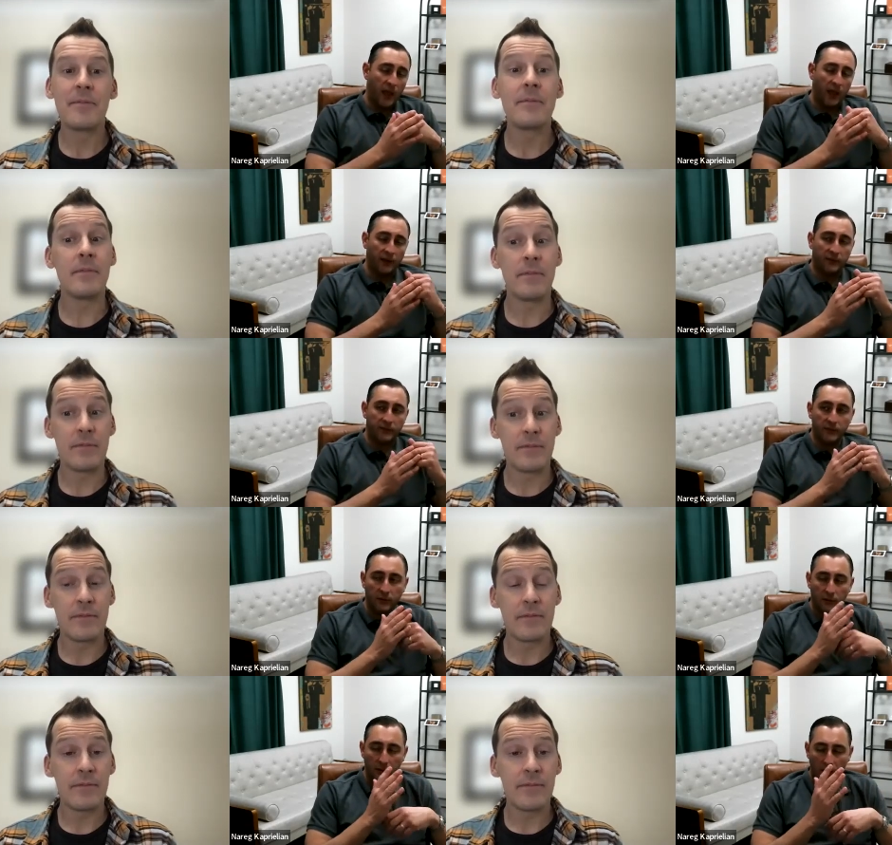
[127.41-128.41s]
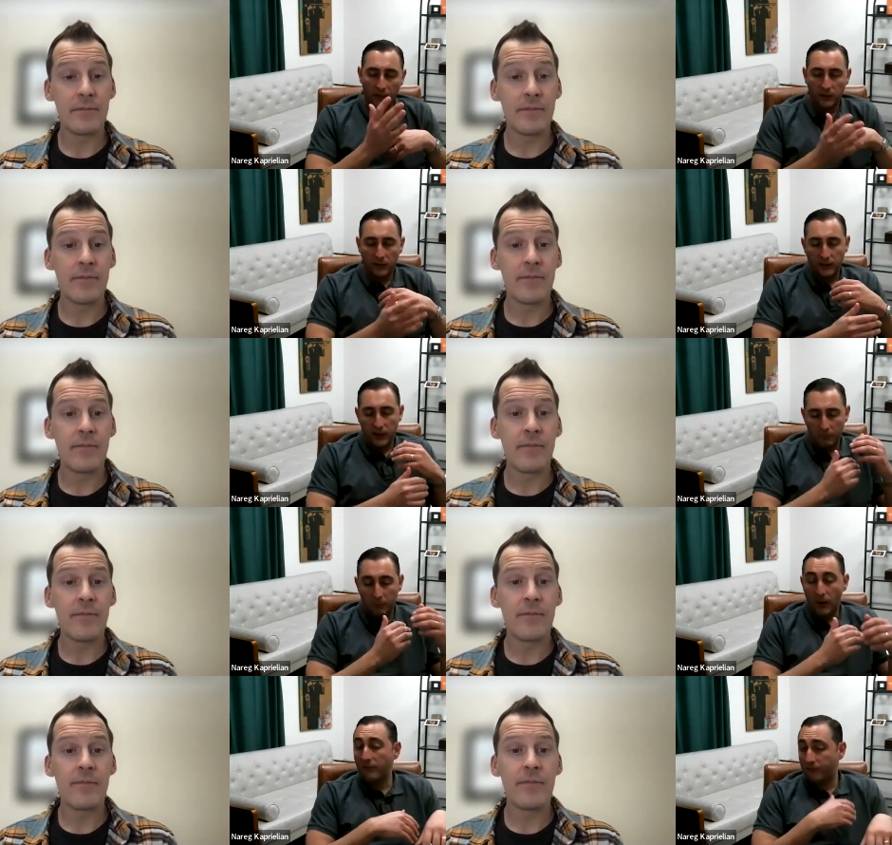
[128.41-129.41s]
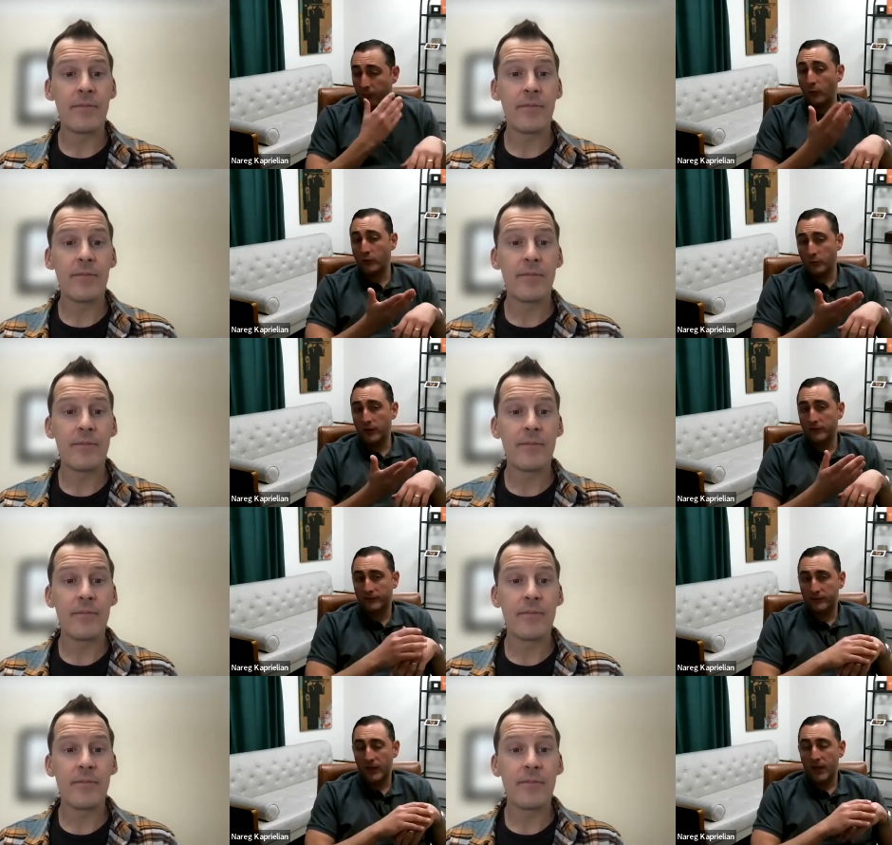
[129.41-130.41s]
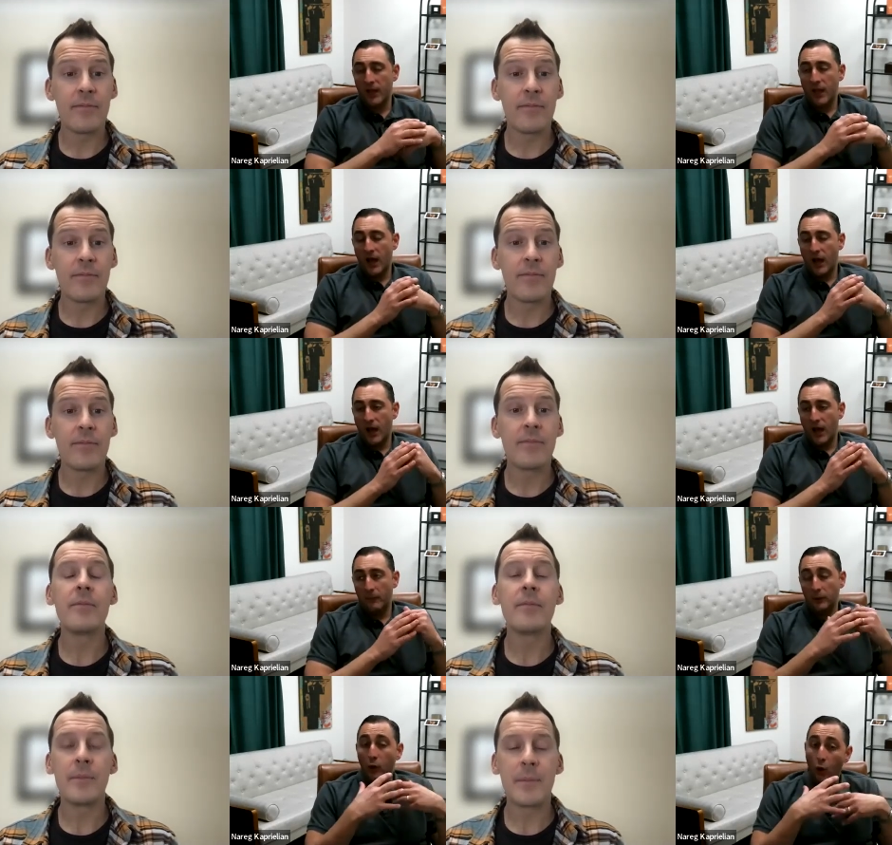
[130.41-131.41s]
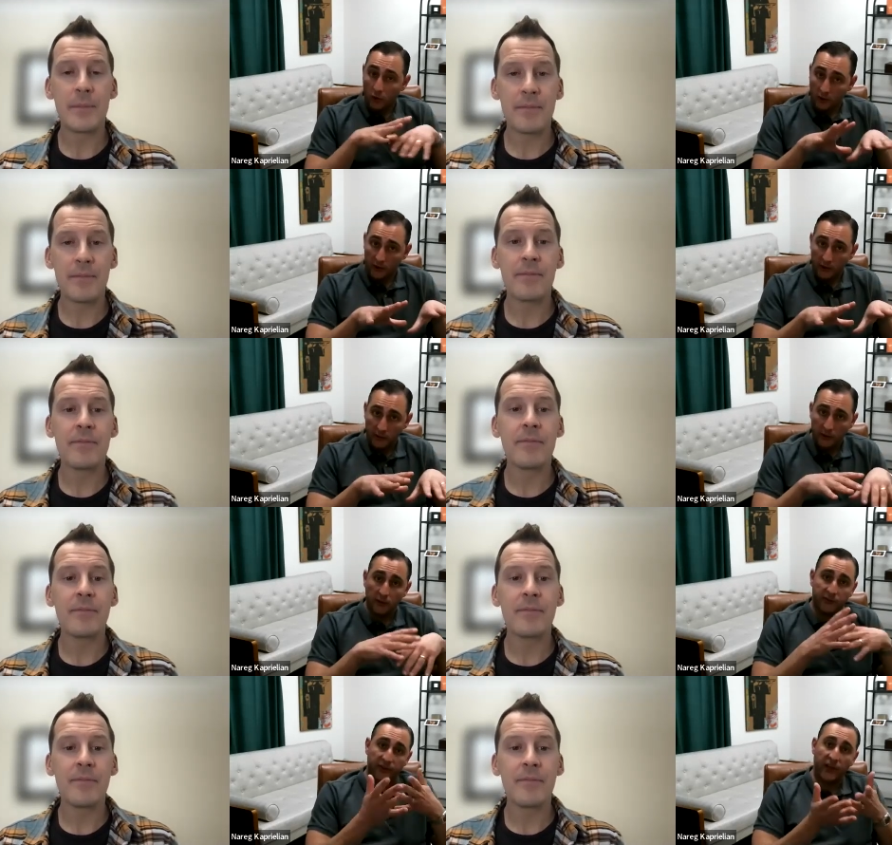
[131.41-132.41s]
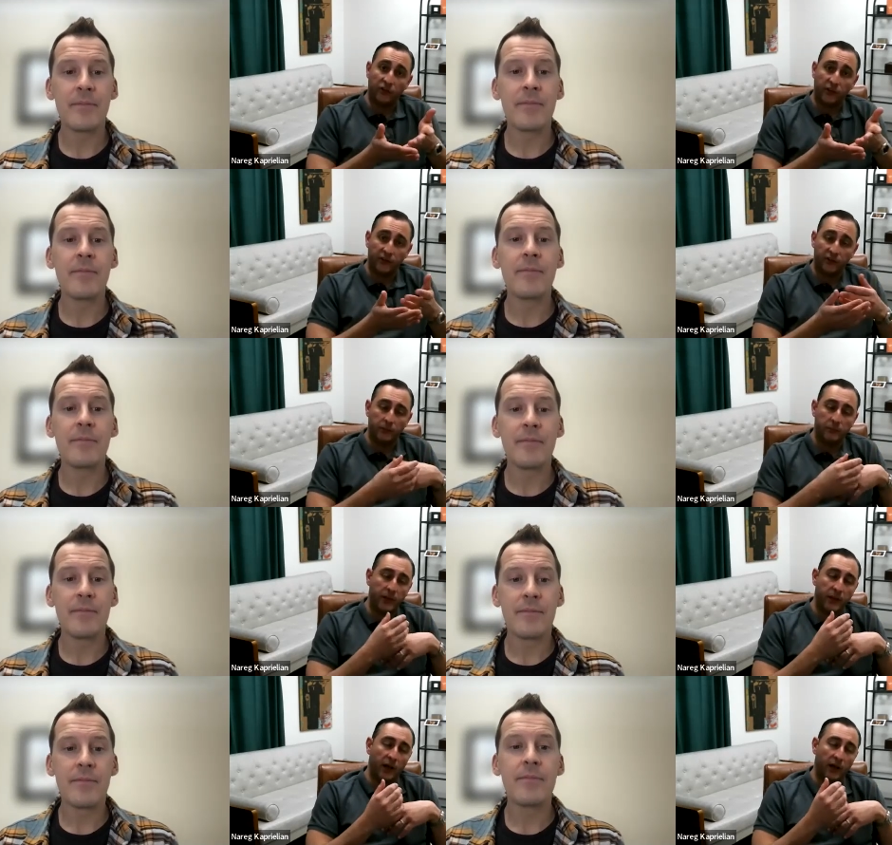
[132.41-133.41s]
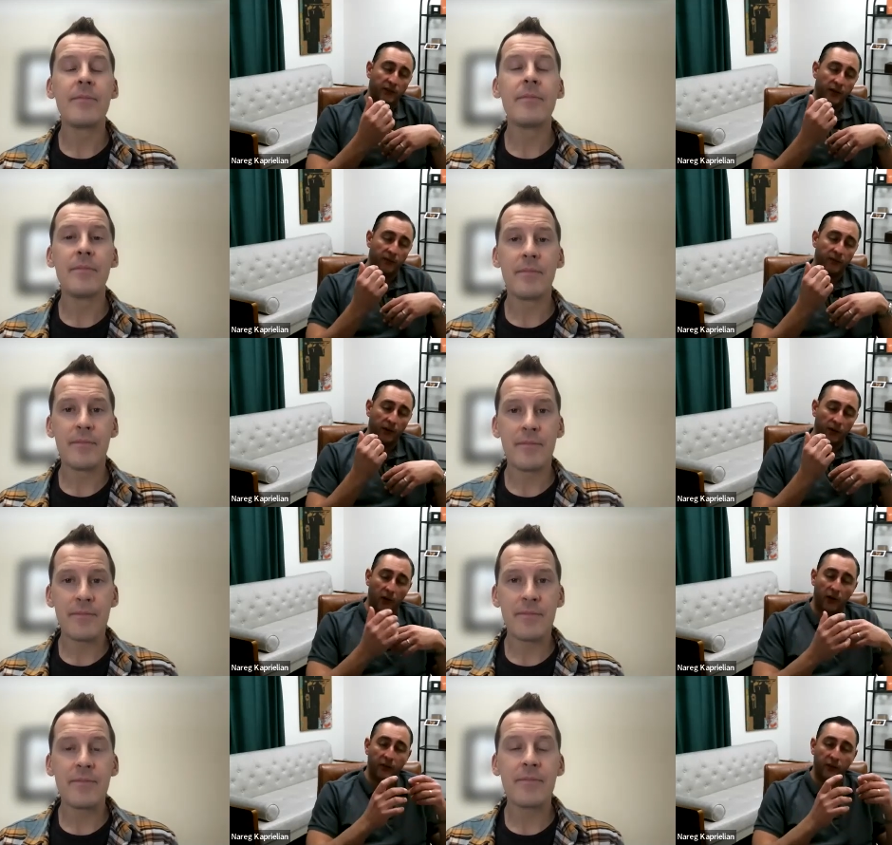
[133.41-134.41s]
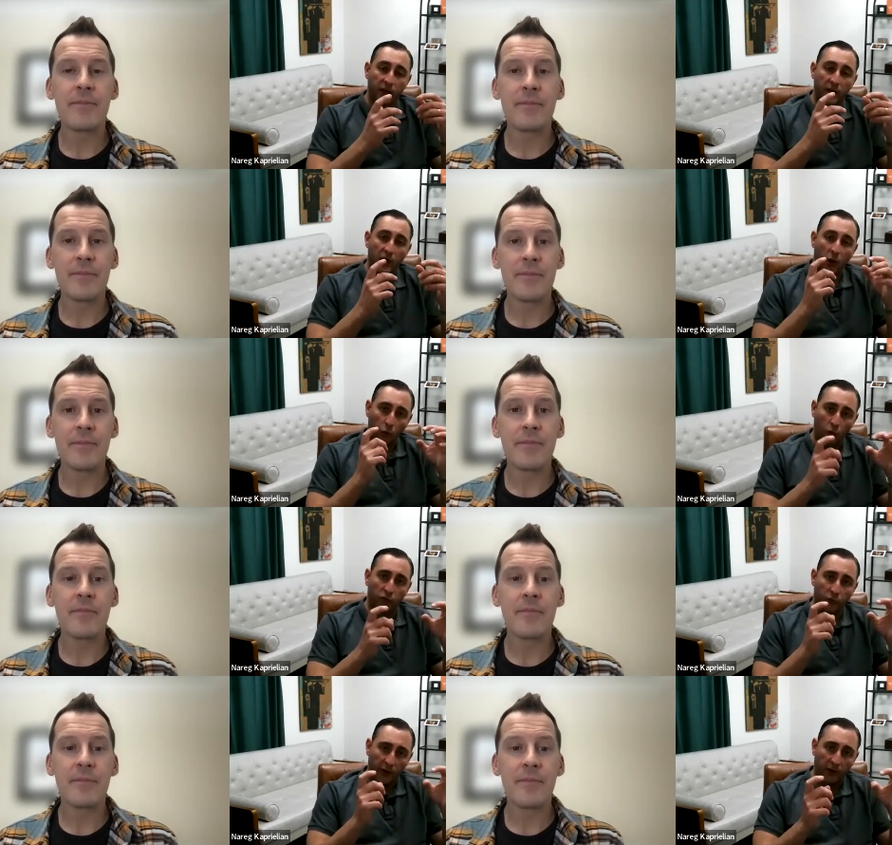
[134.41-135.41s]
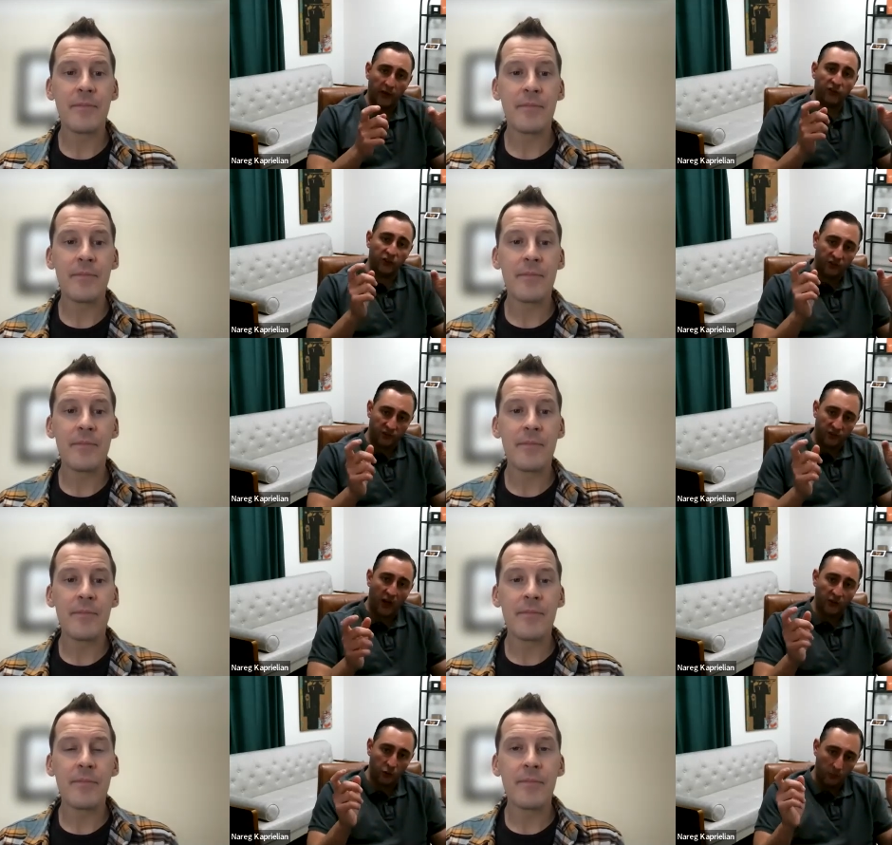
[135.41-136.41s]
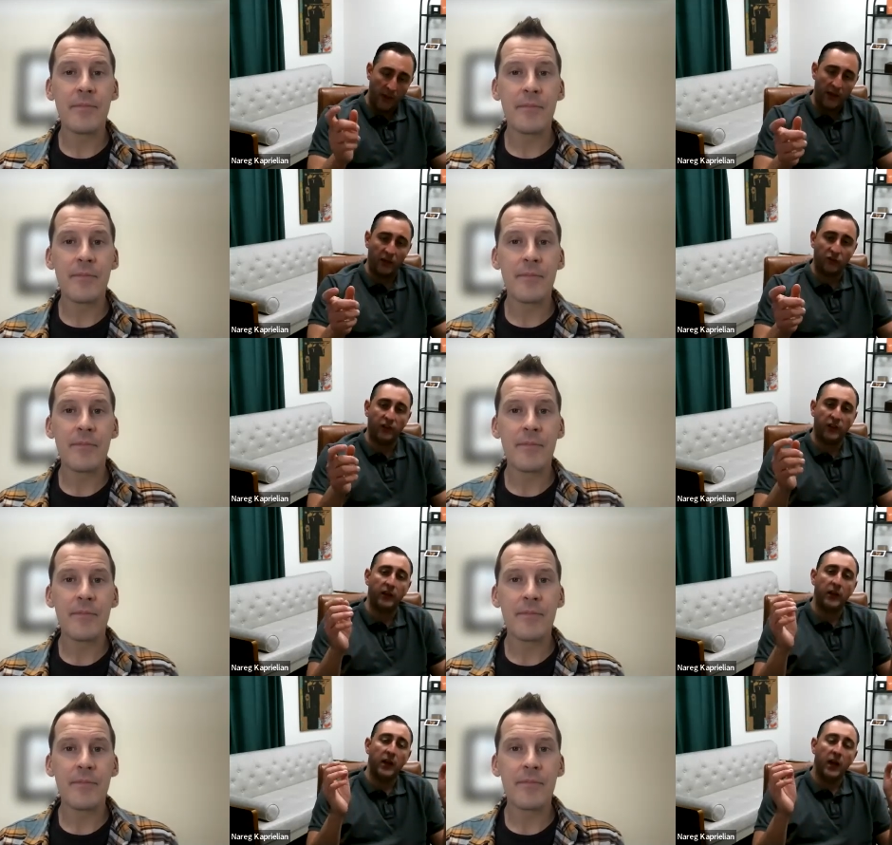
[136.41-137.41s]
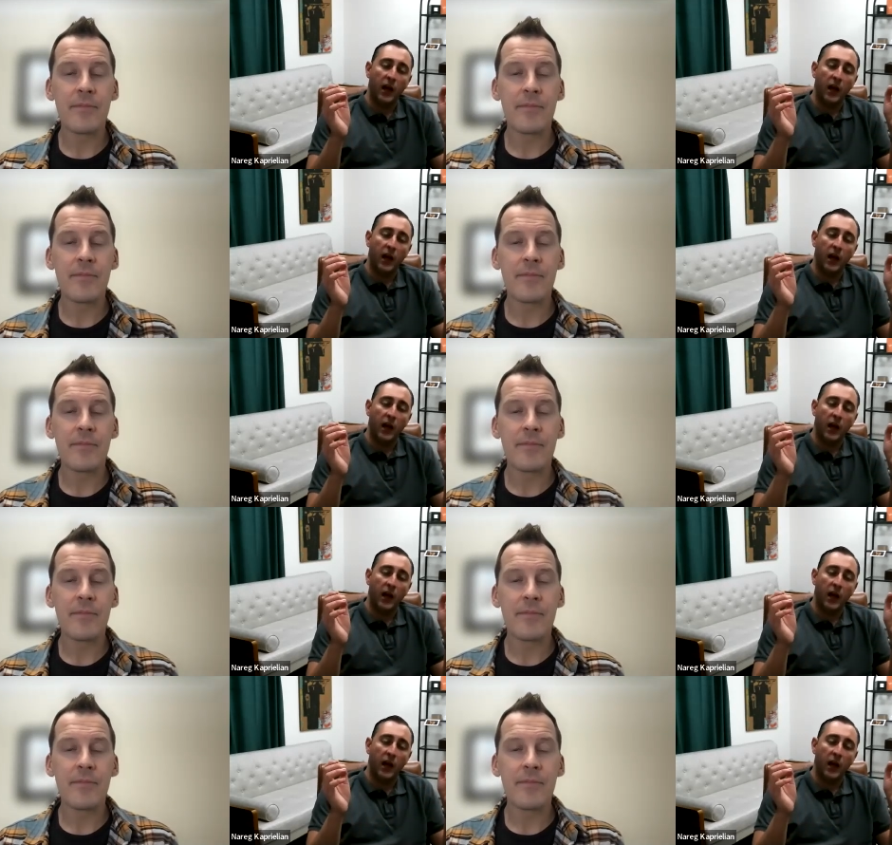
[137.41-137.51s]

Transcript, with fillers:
Speaker 1: and likely above four units um, locally in Los Angeles because of a lot of the rules and regulations tied to managing